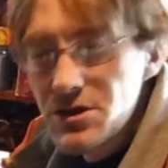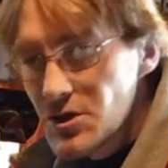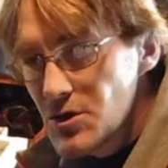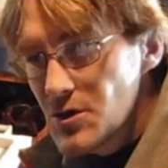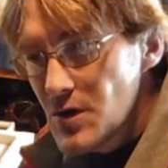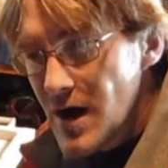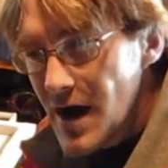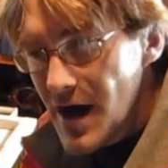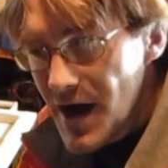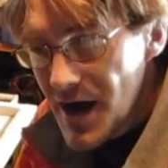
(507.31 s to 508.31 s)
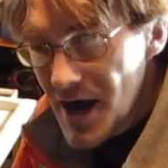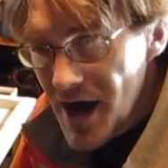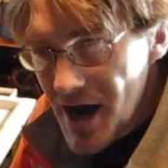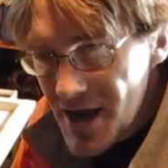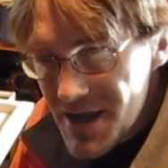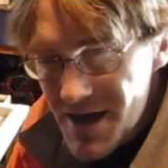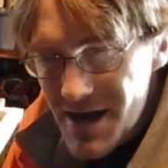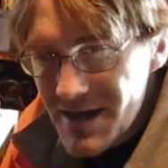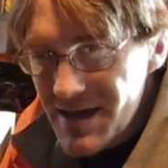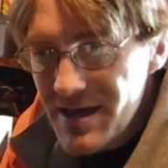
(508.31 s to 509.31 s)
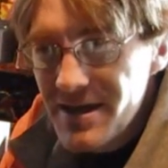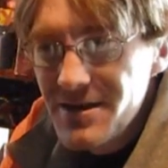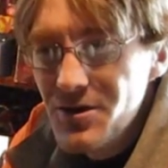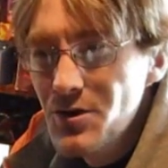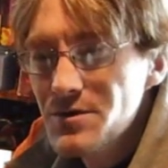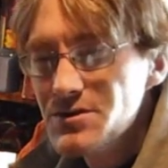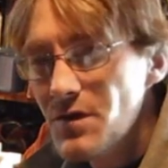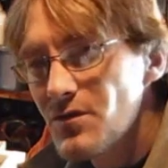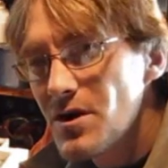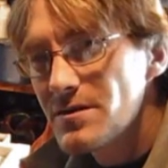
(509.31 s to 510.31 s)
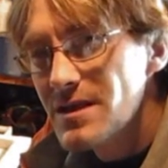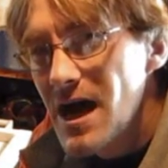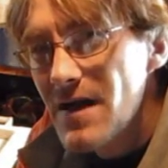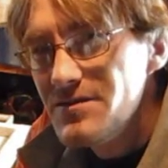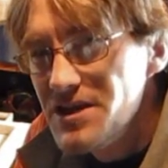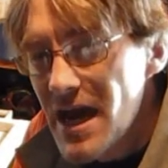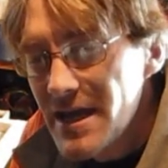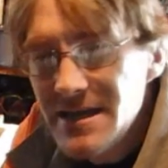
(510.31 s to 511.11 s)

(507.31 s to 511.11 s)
to a young kid who was over on live chat.